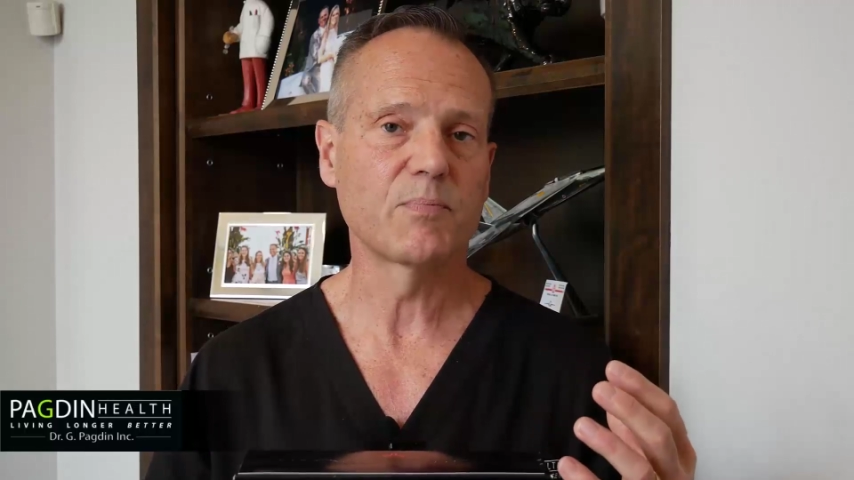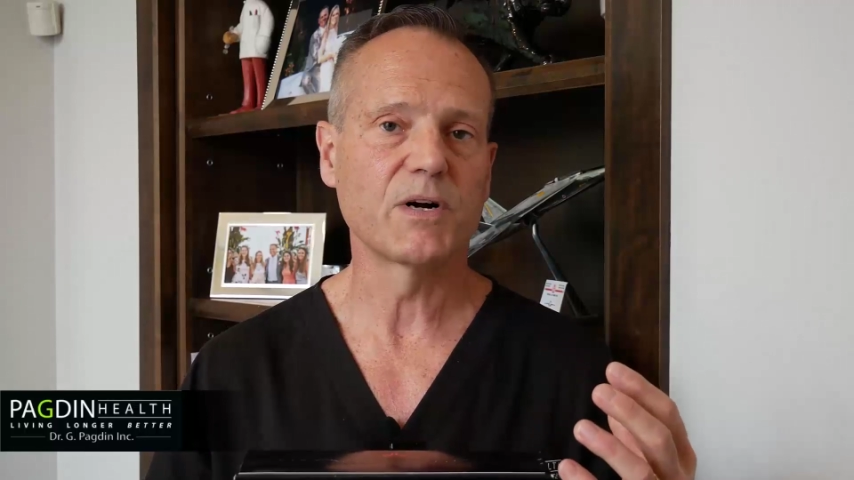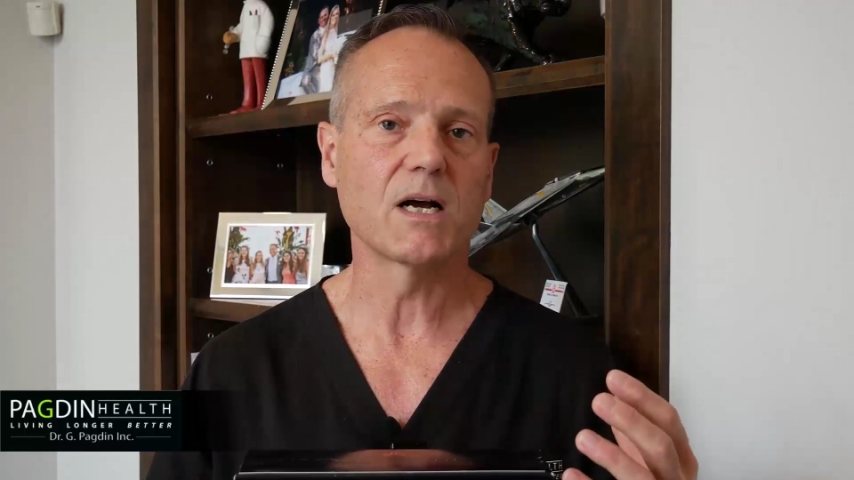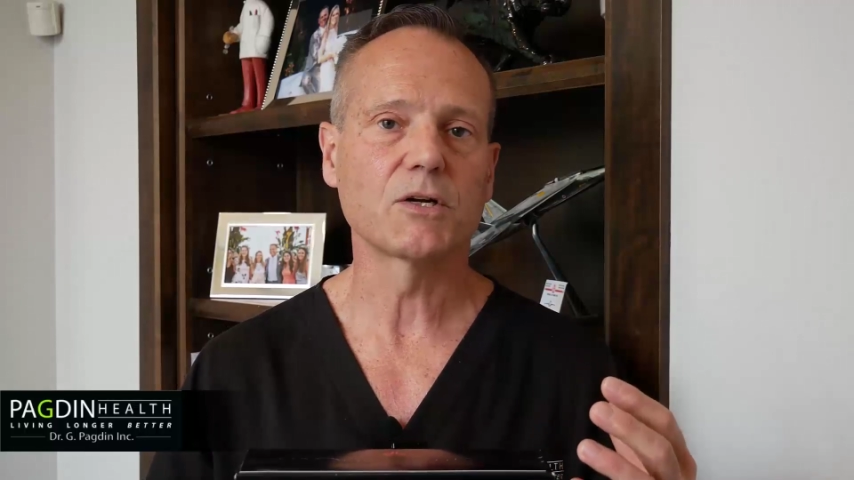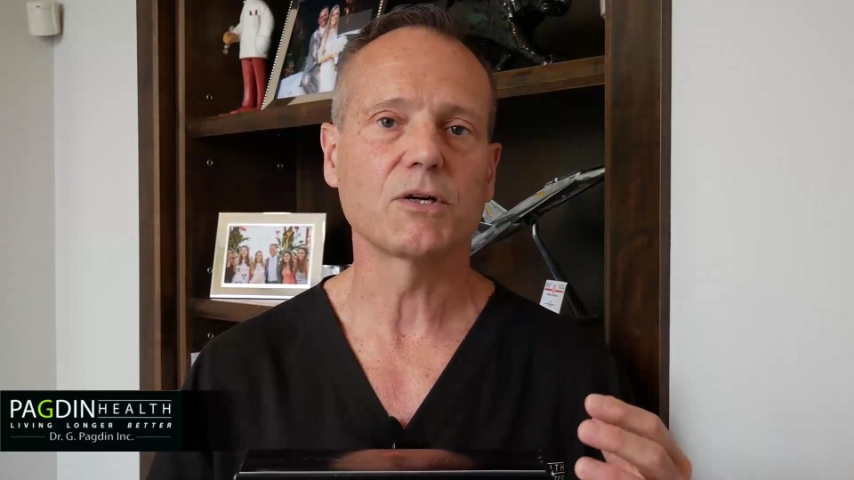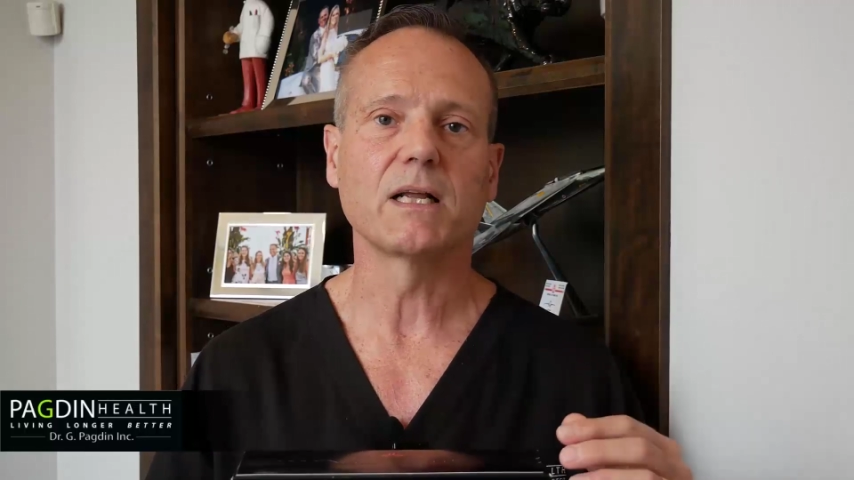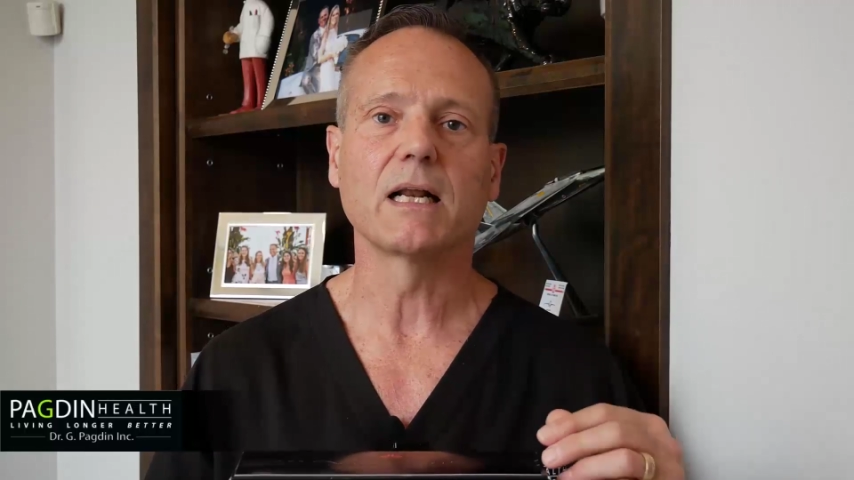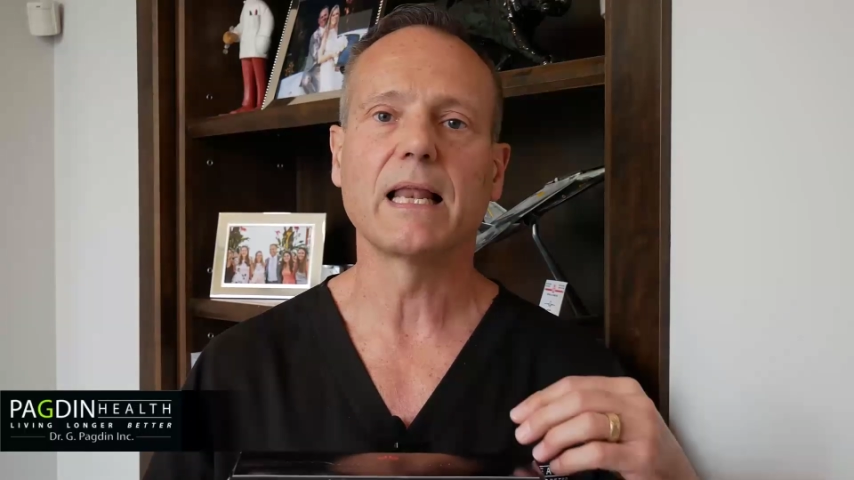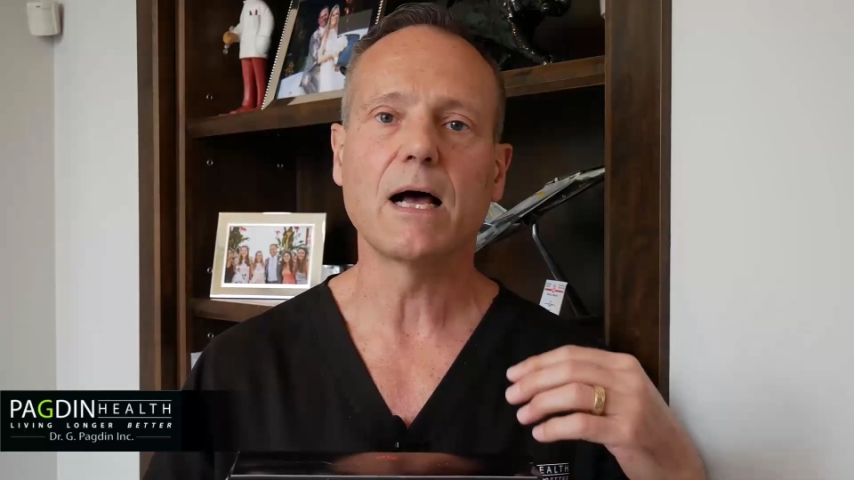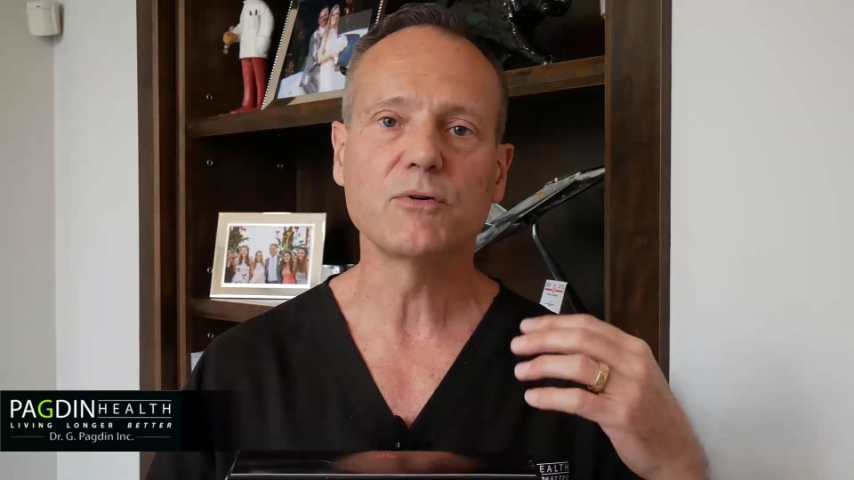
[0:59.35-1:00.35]
production and
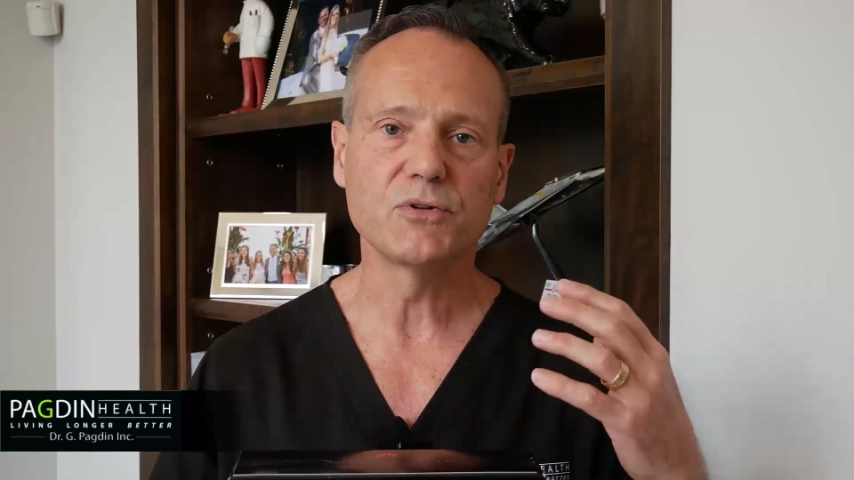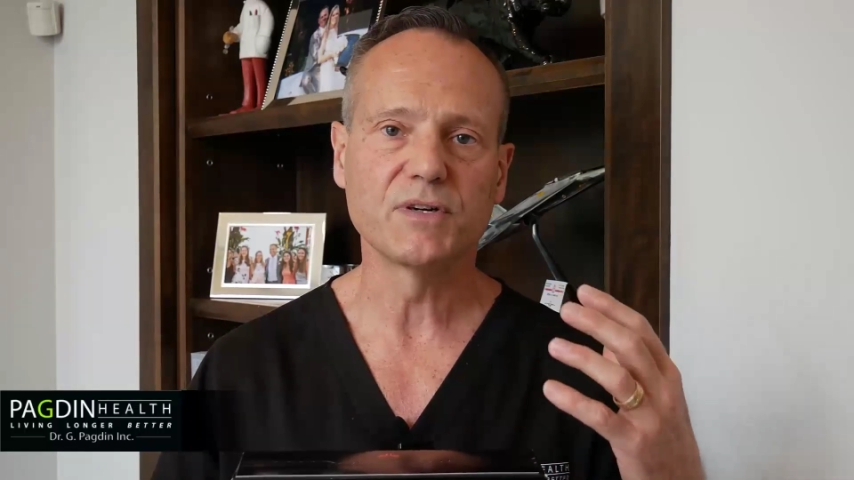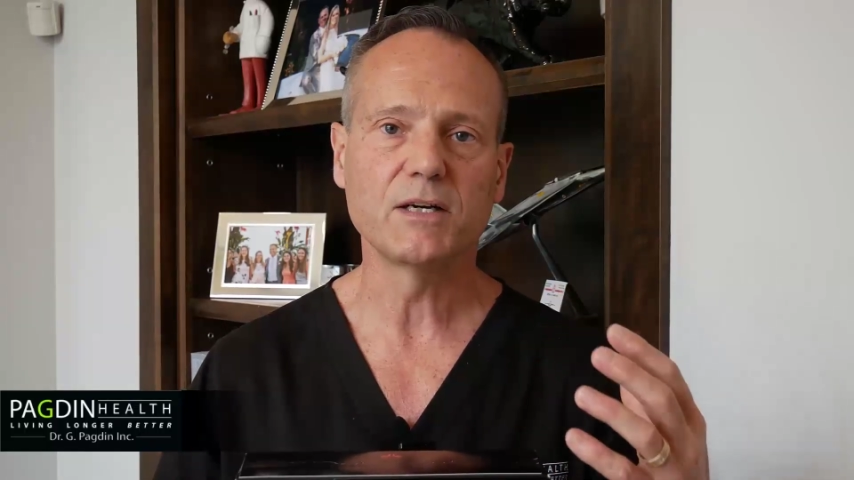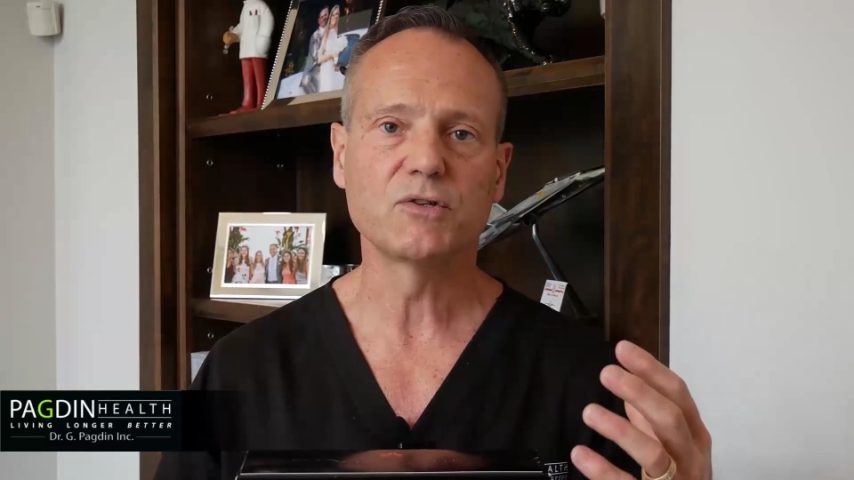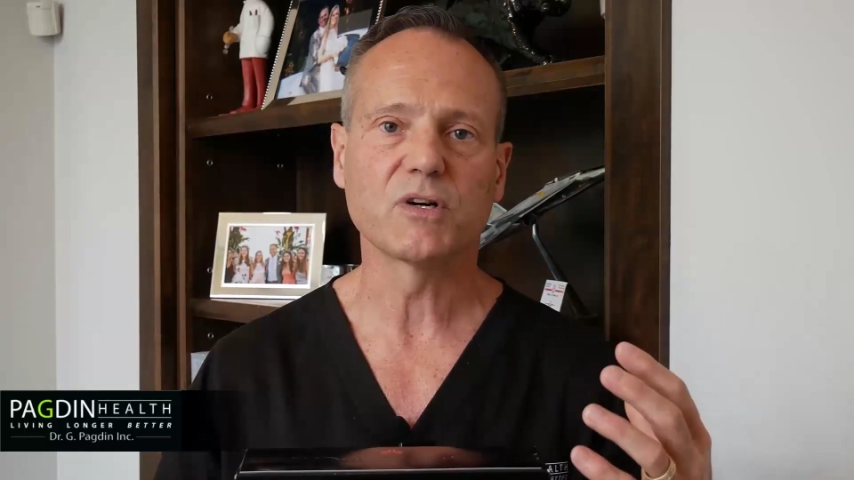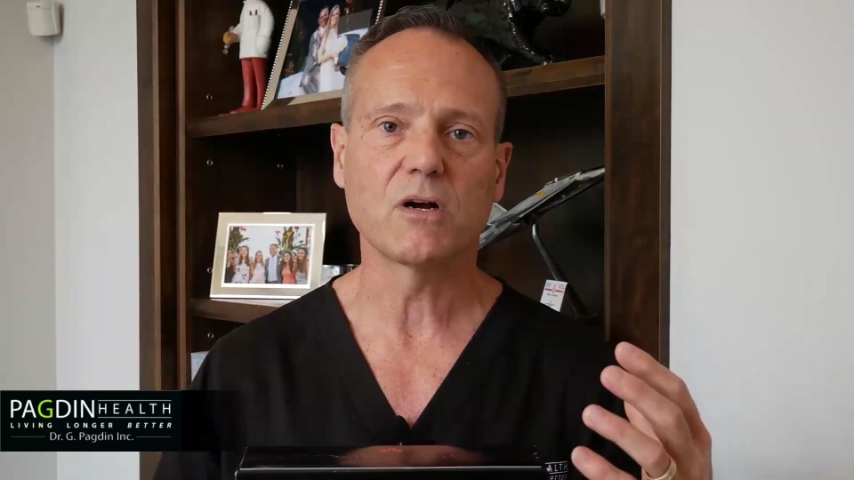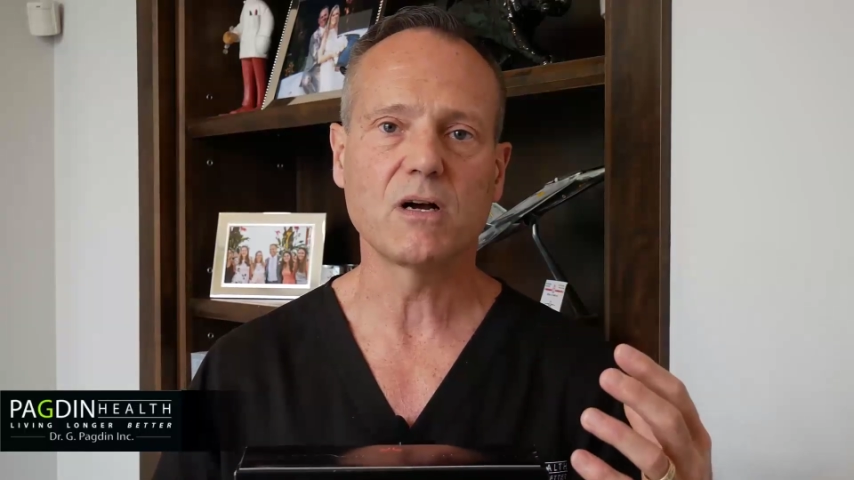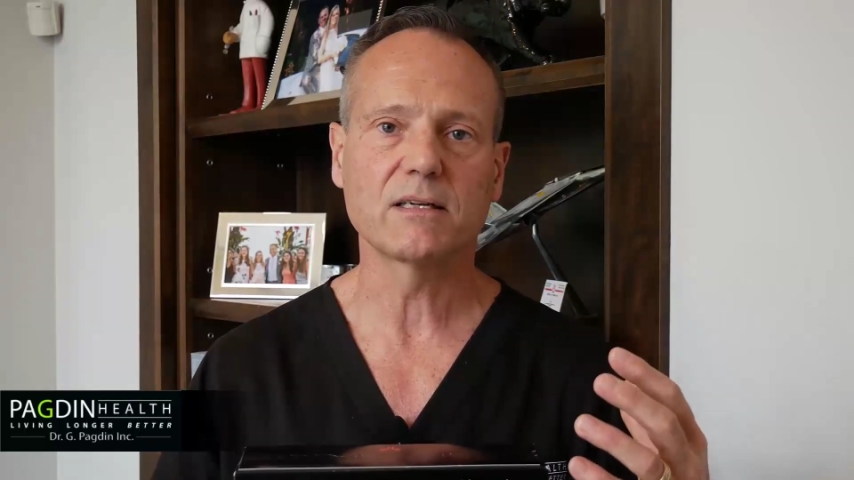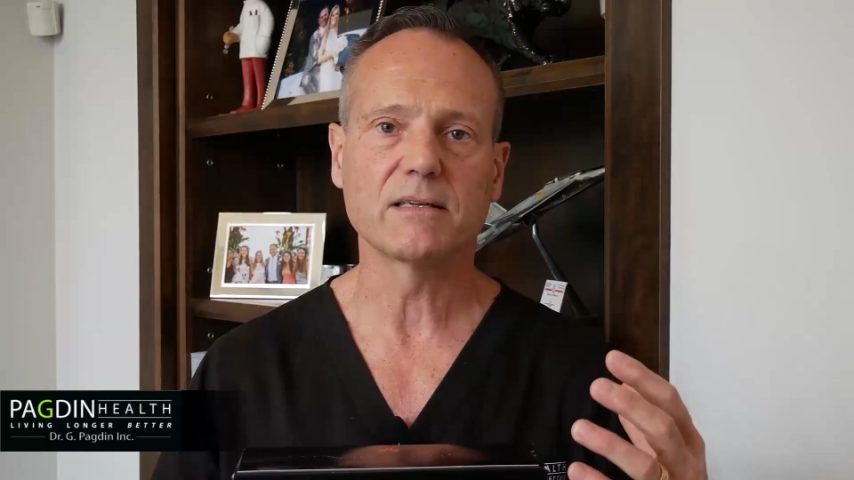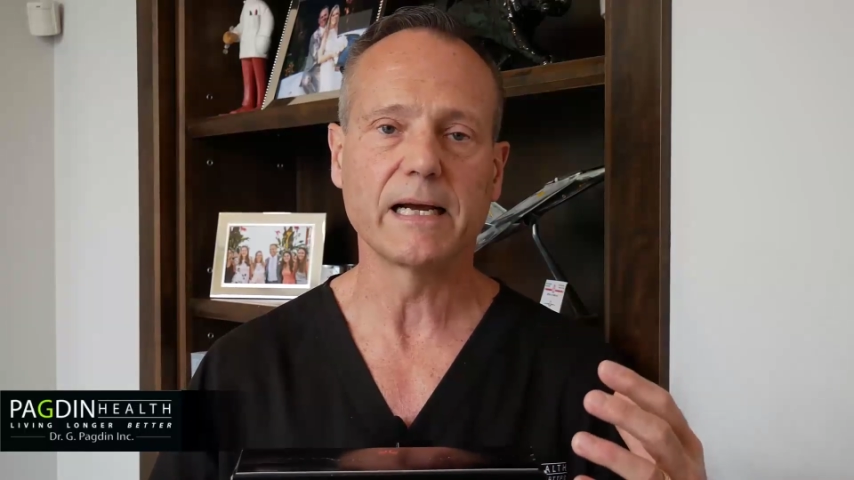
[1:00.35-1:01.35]
allows your nitric
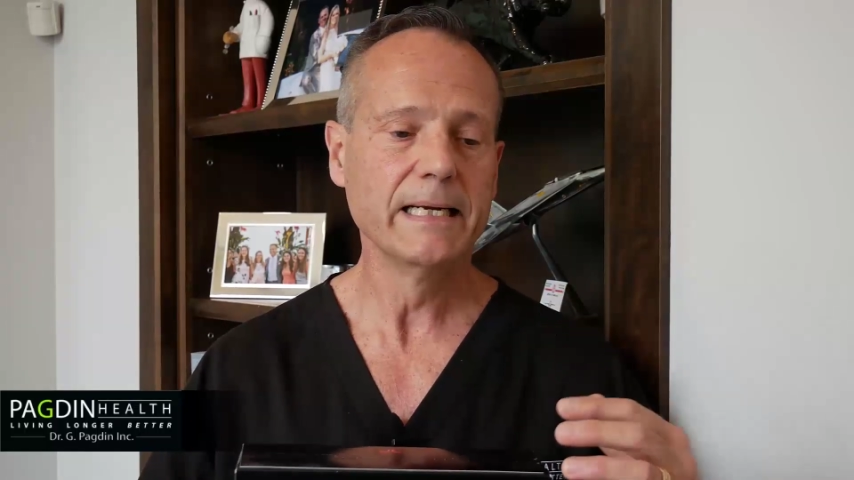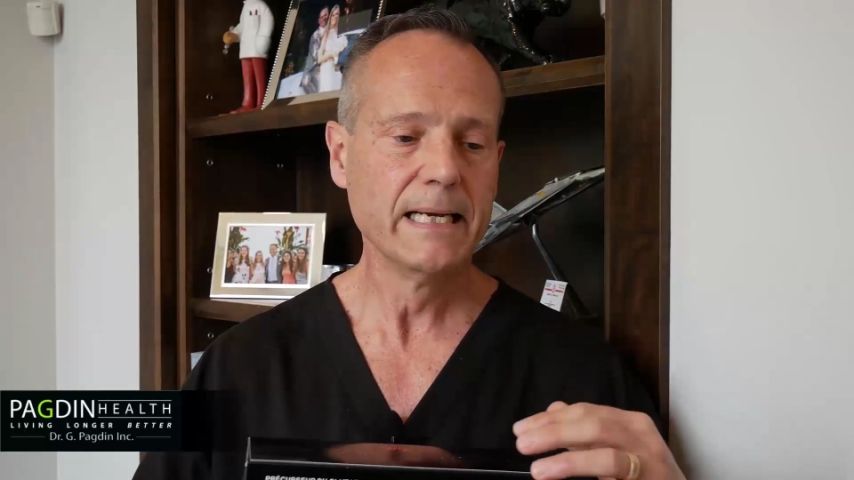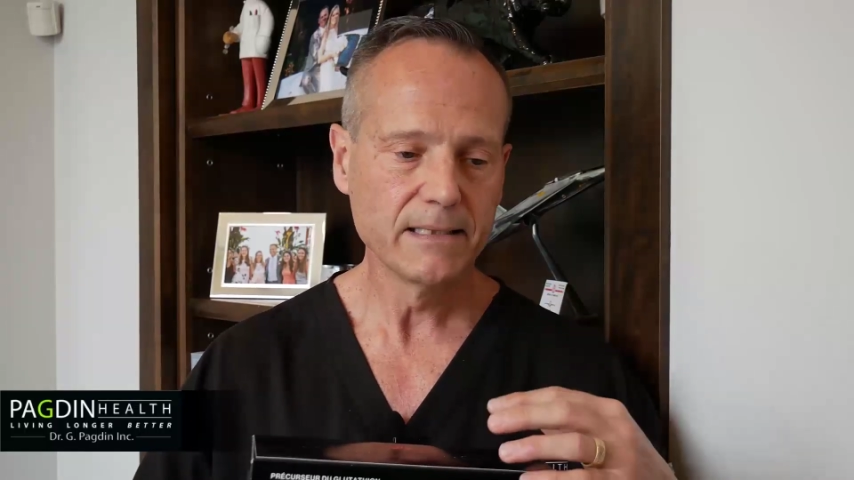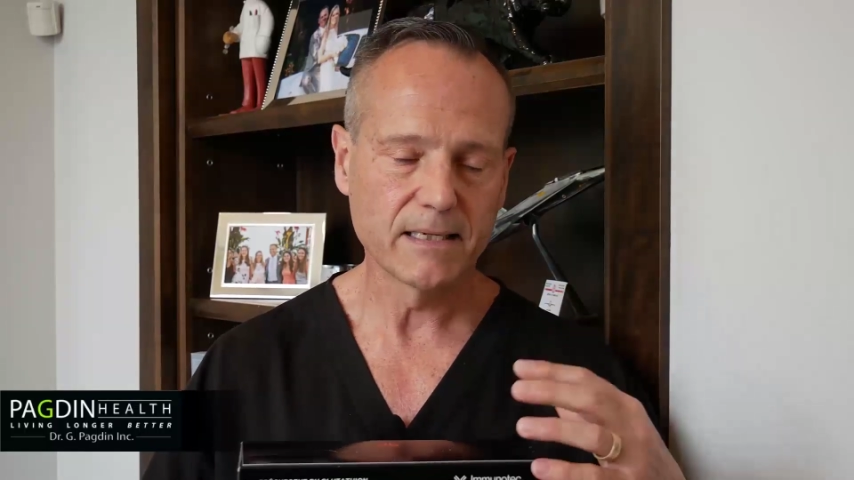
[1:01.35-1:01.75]
oxide